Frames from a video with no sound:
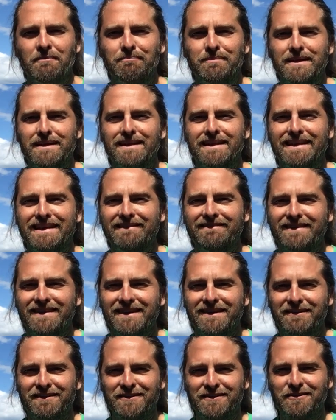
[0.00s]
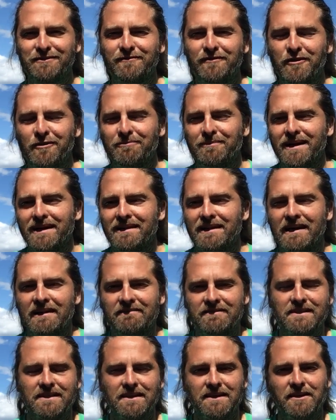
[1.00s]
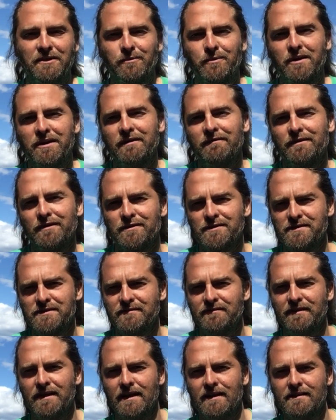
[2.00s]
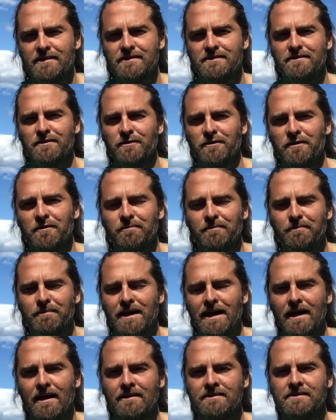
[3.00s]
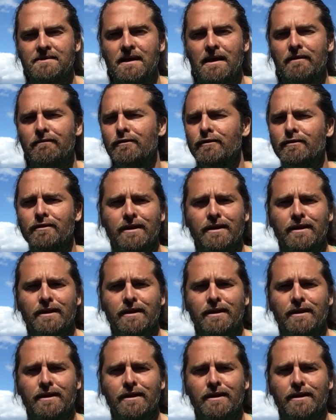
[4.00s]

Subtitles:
believe in or devote my life to any one of those faiths or paths ever